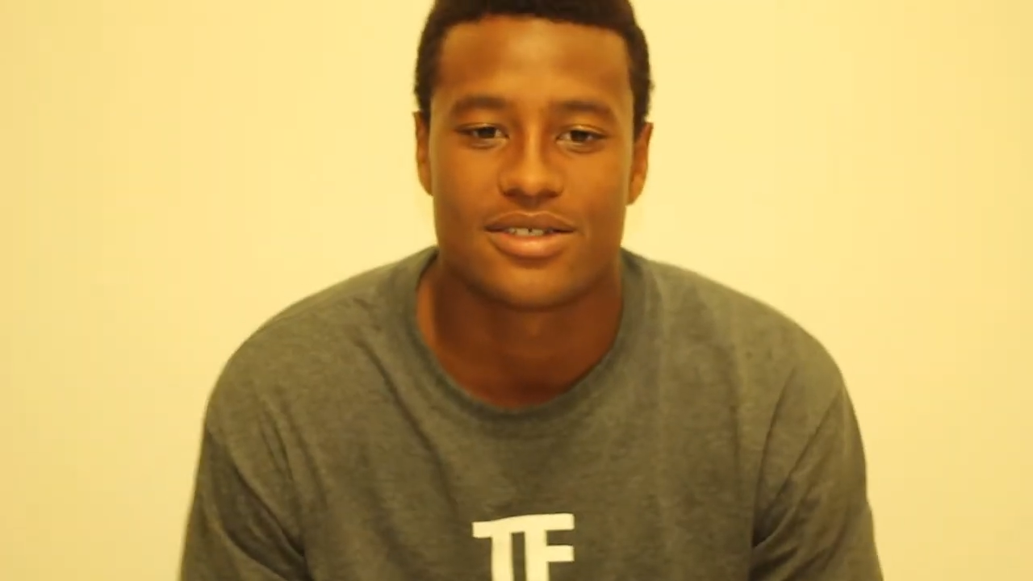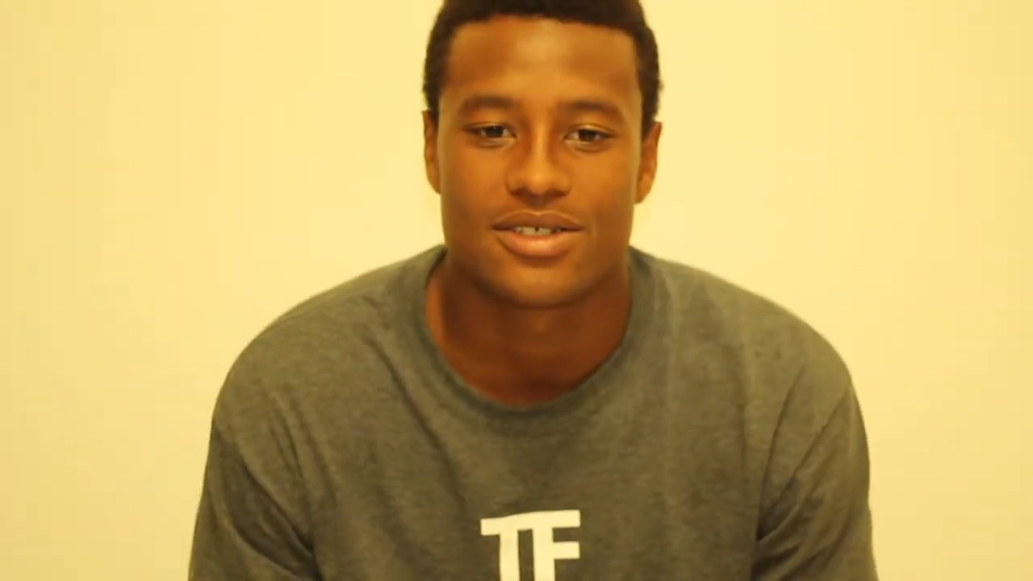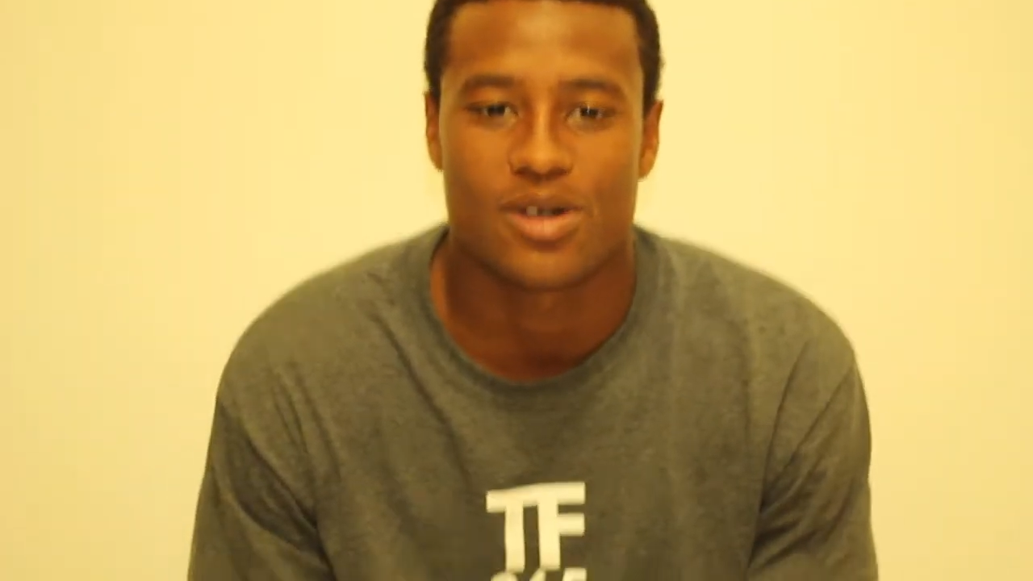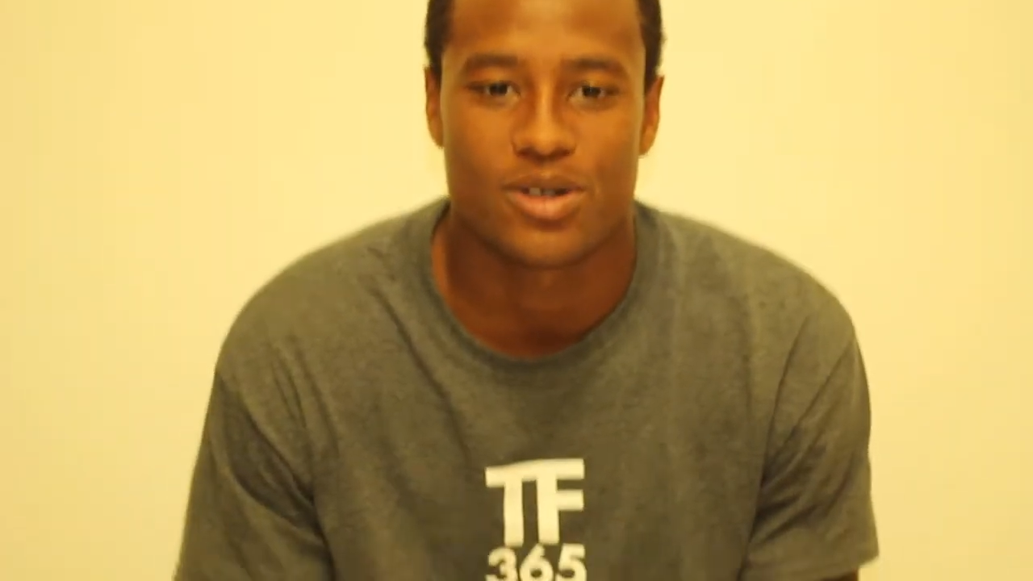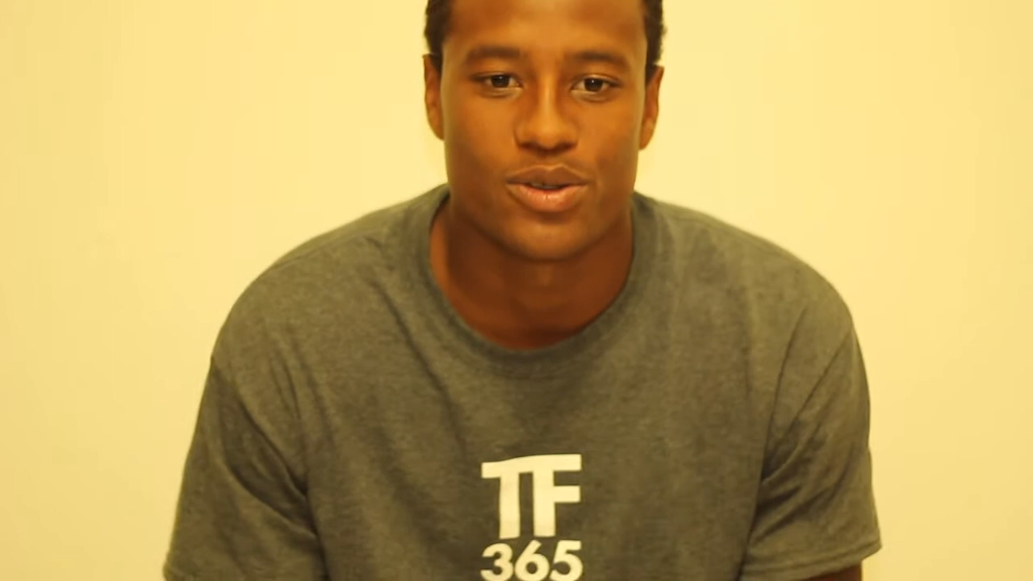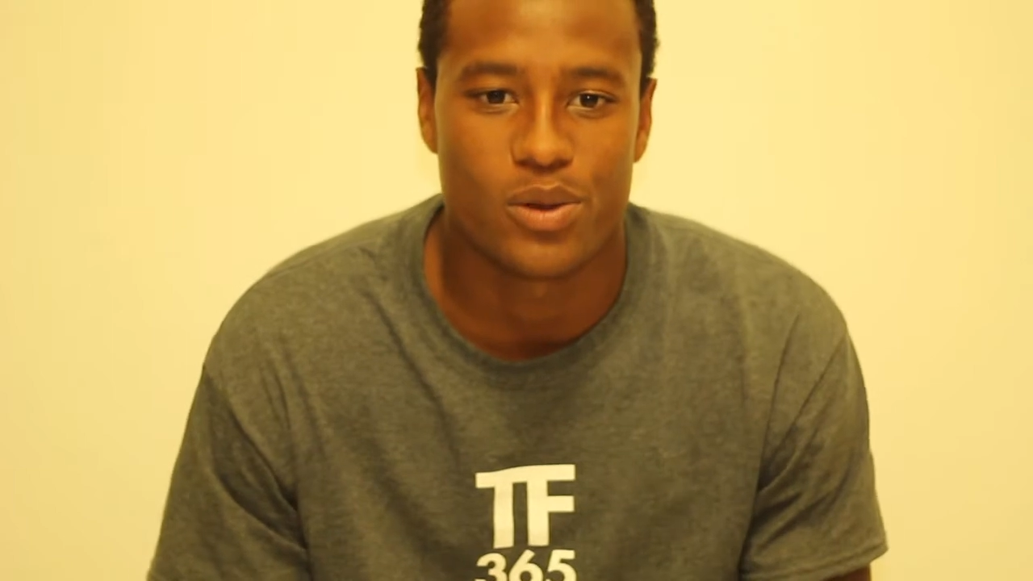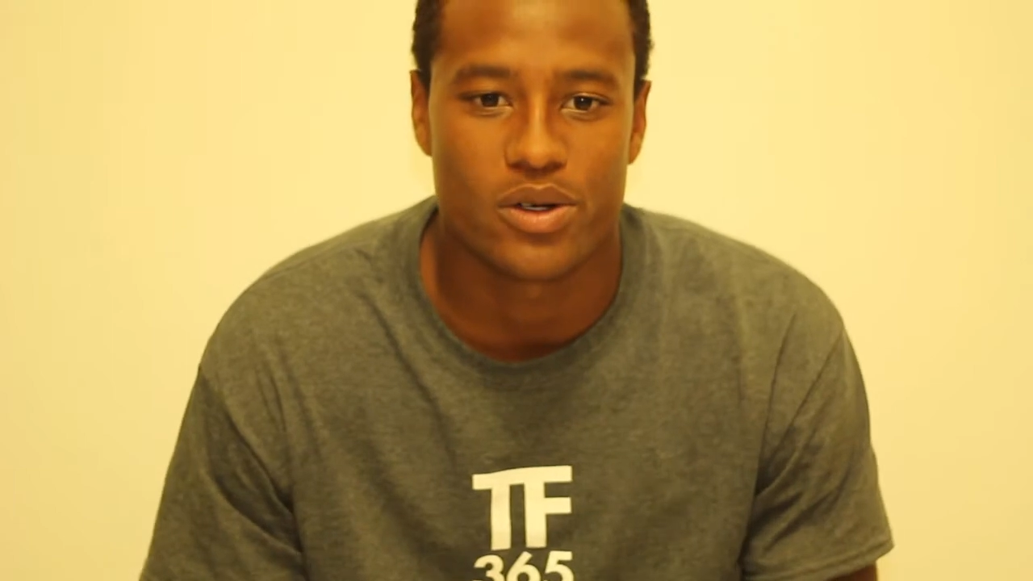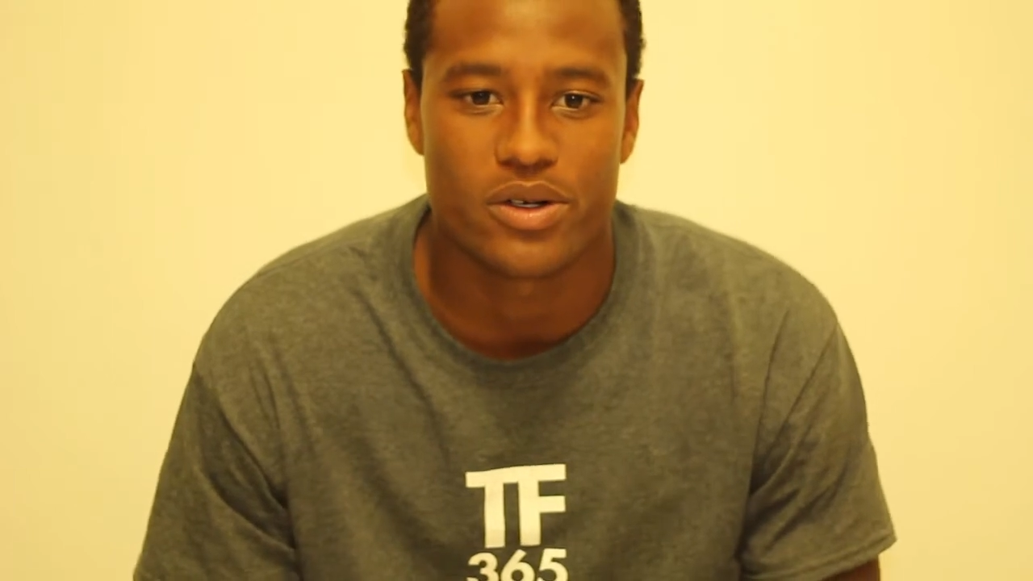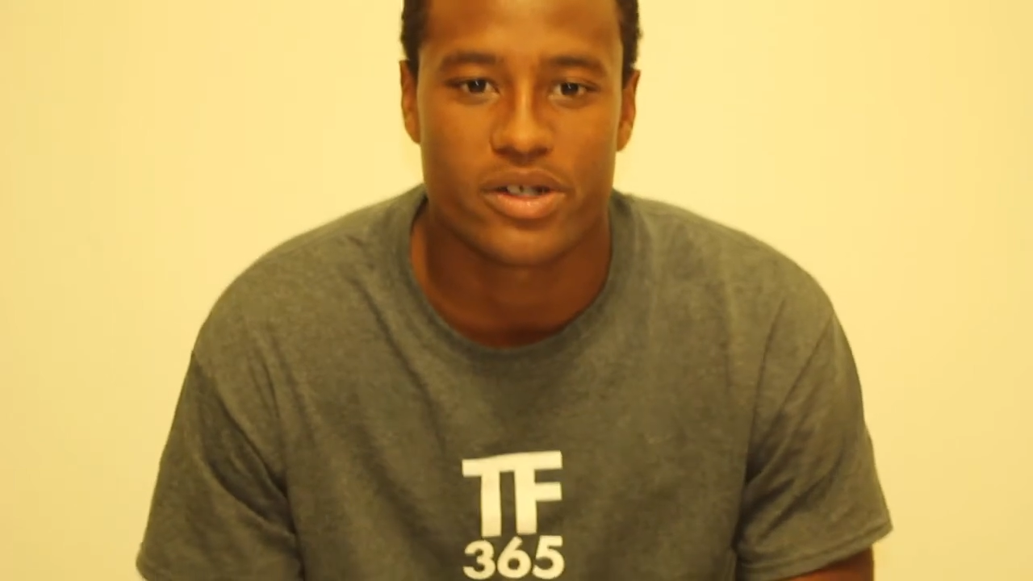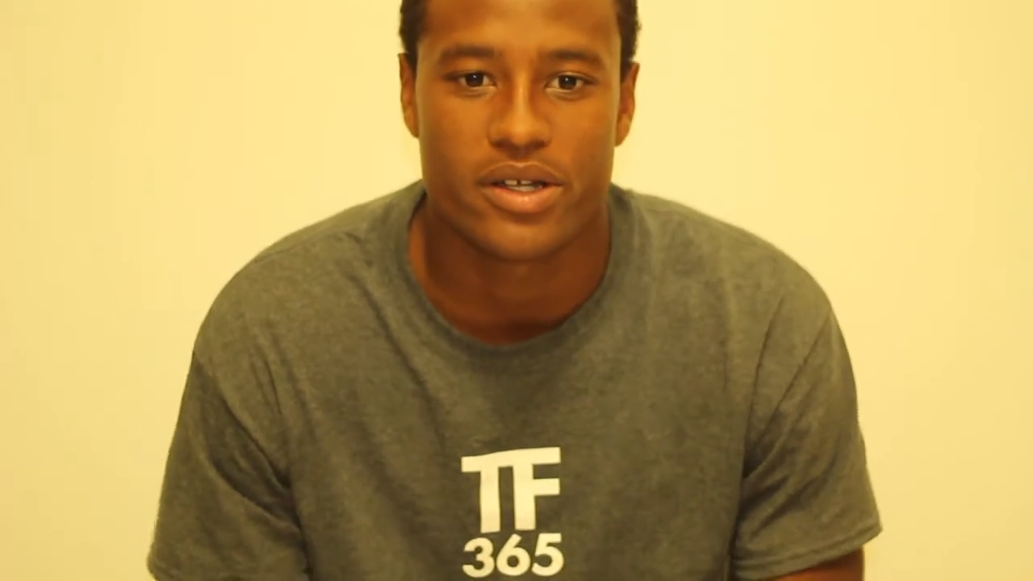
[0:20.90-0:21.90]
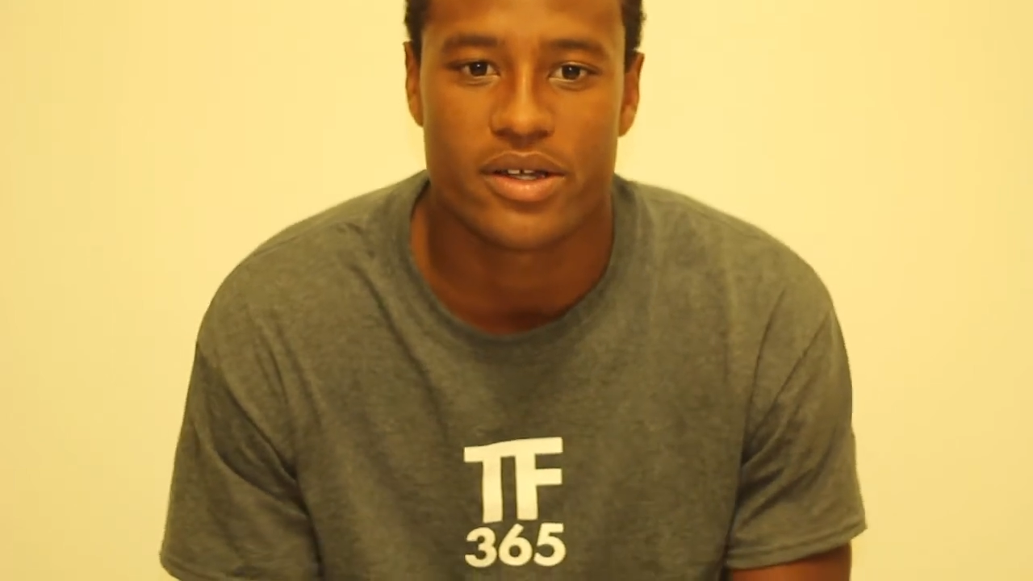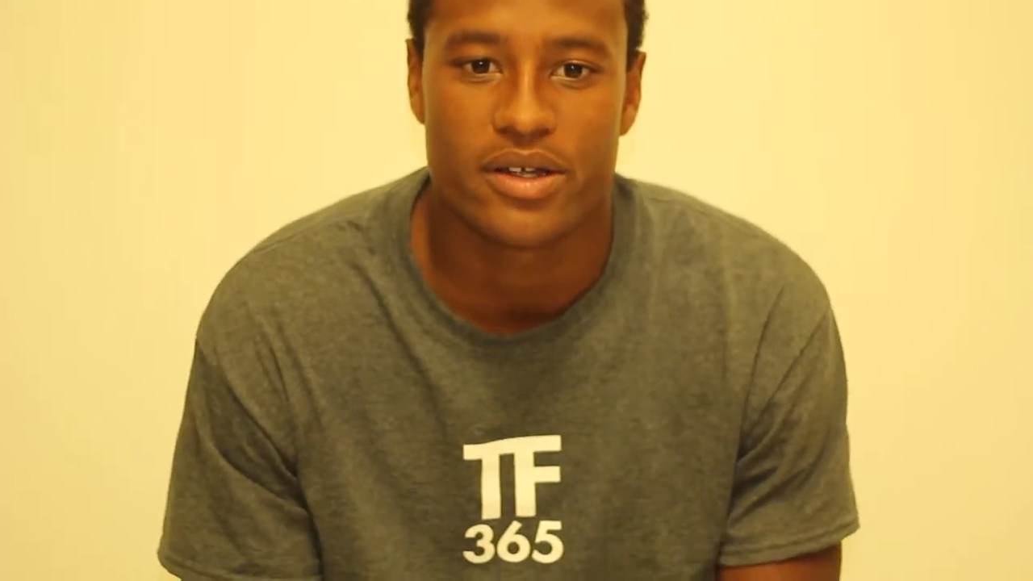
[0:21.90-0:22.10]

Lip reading: It's hard work,